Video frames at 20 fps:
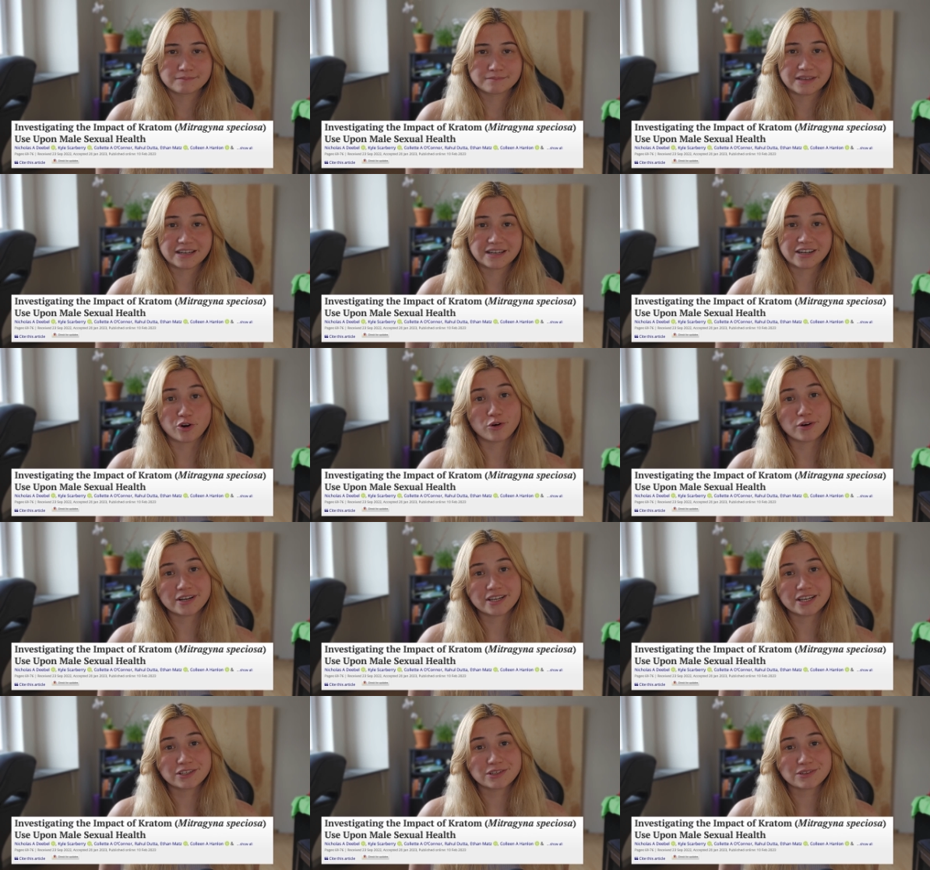And
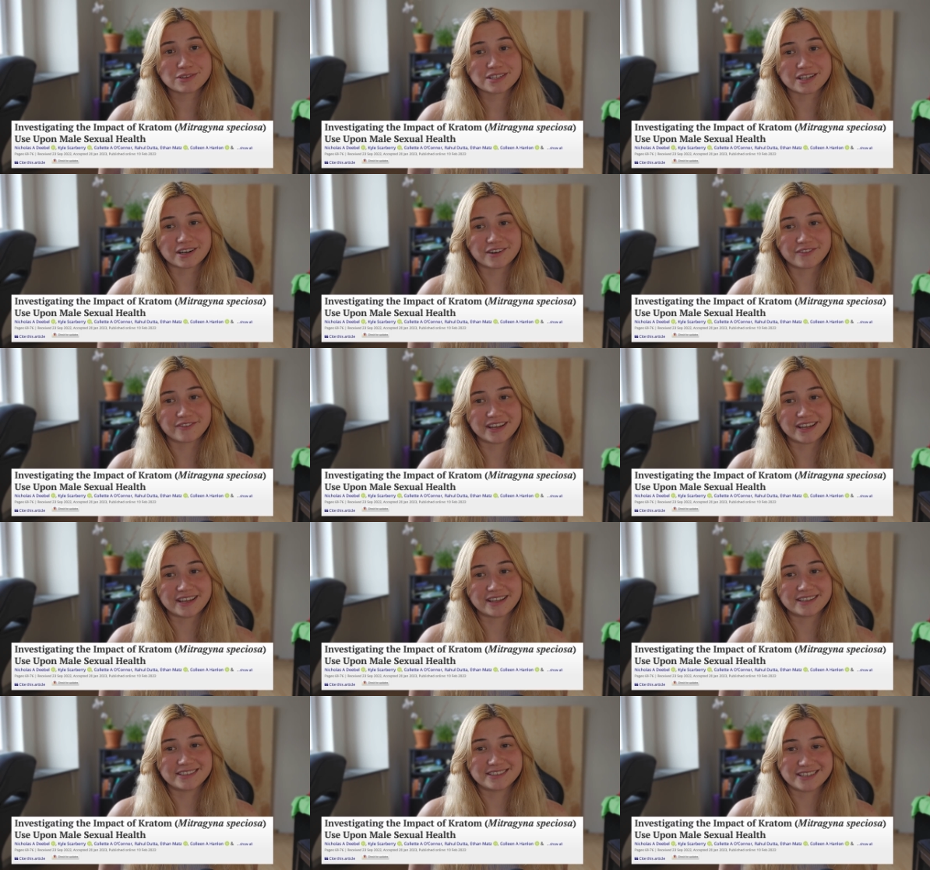according to a
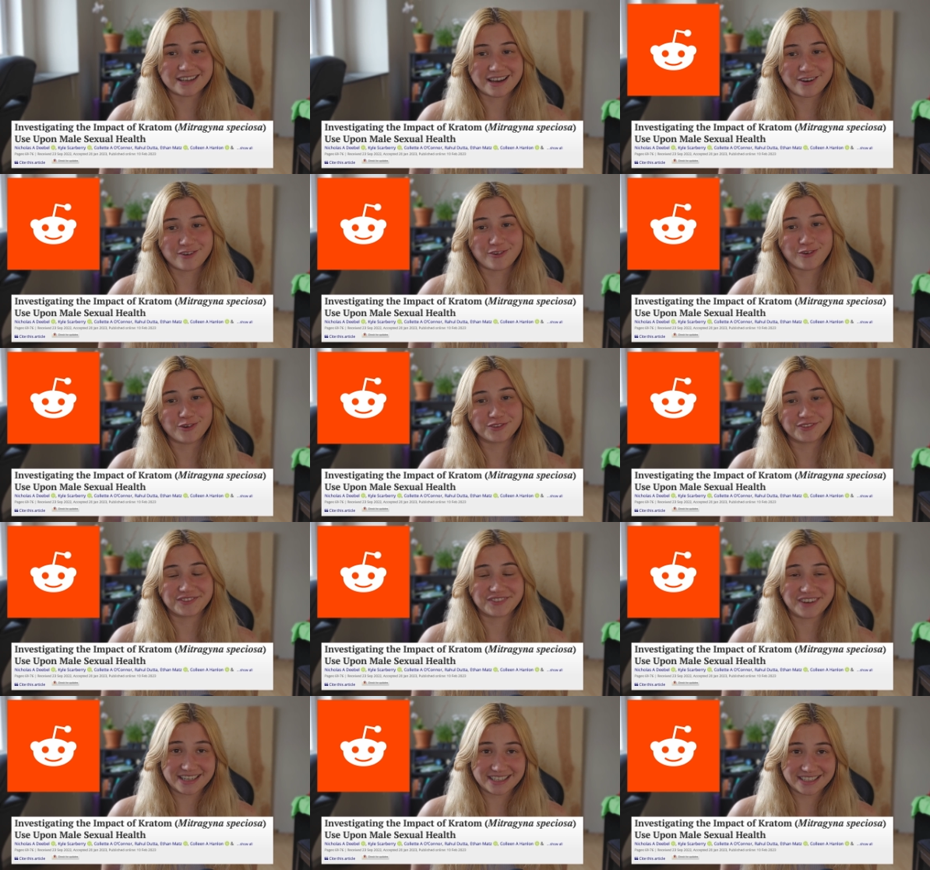survey done
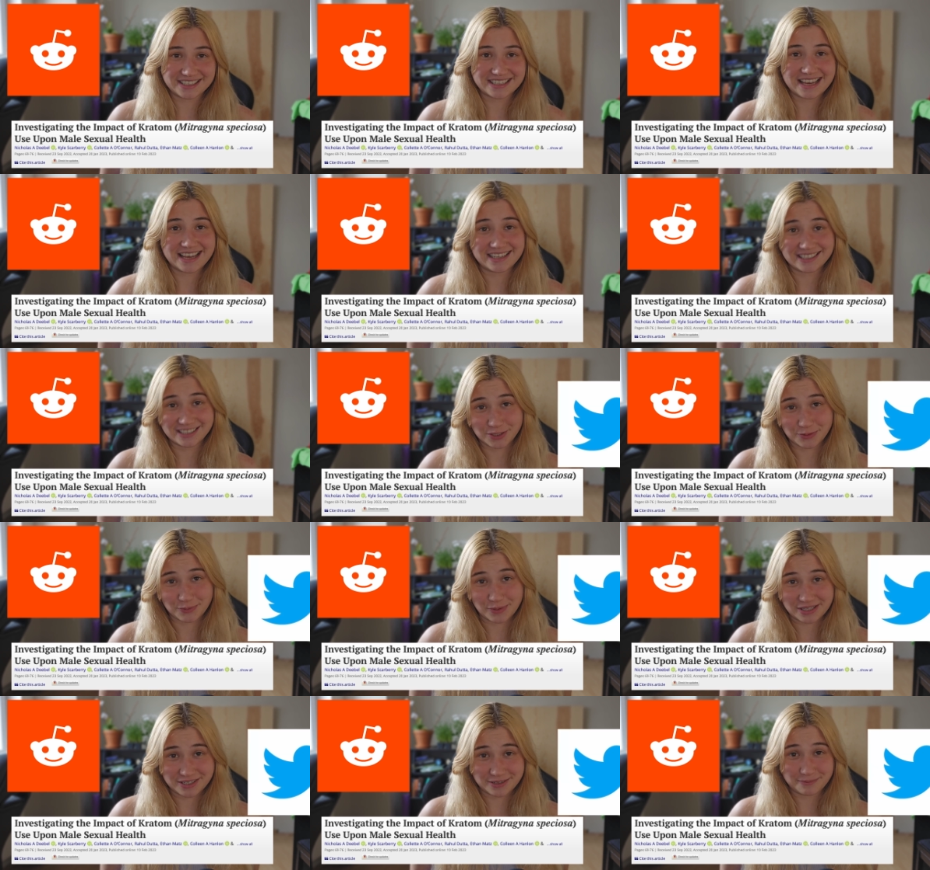on Reddit and
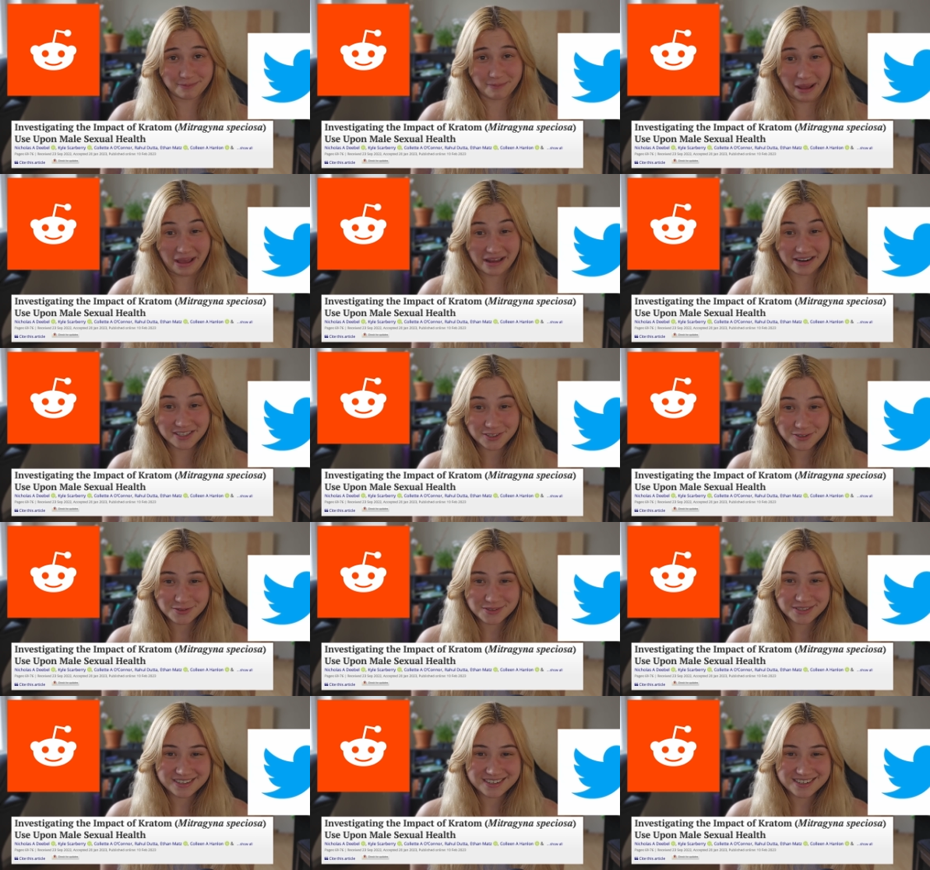Twitter male
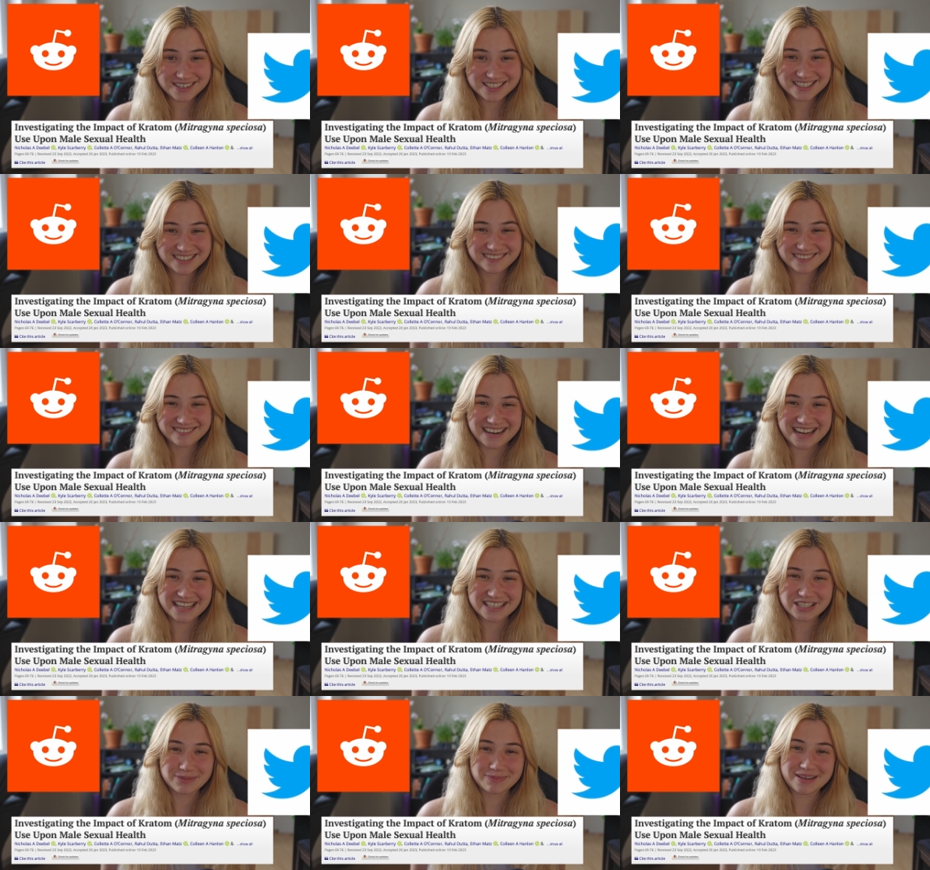users,
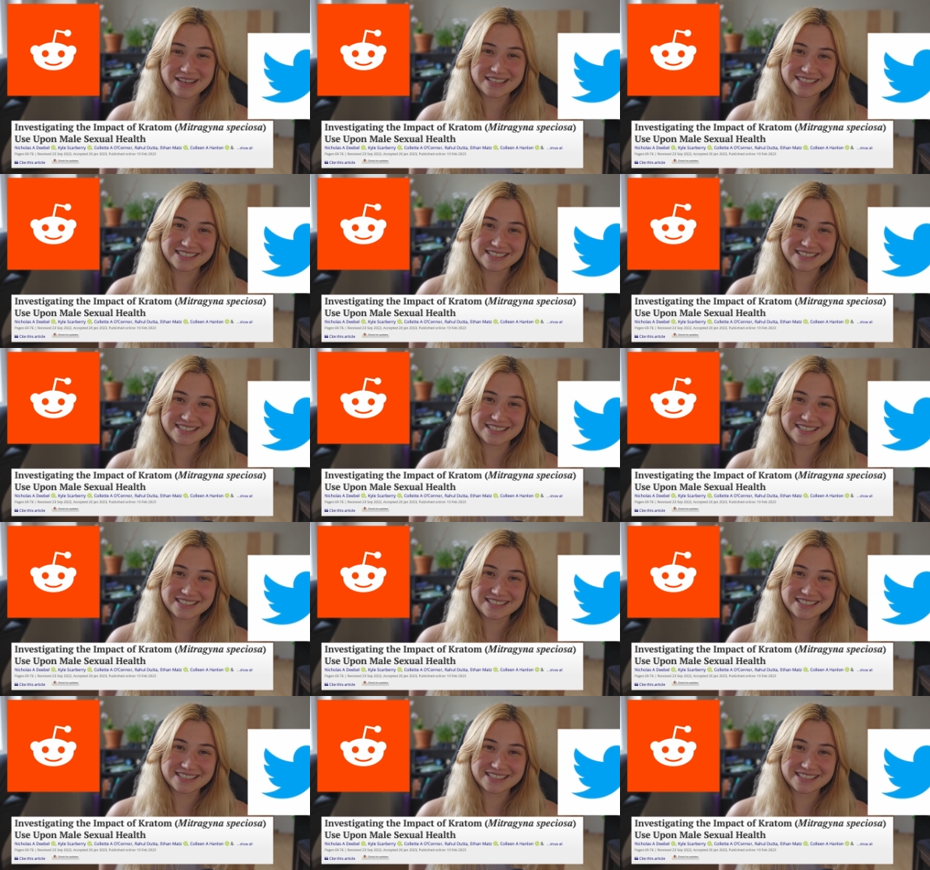Kratom has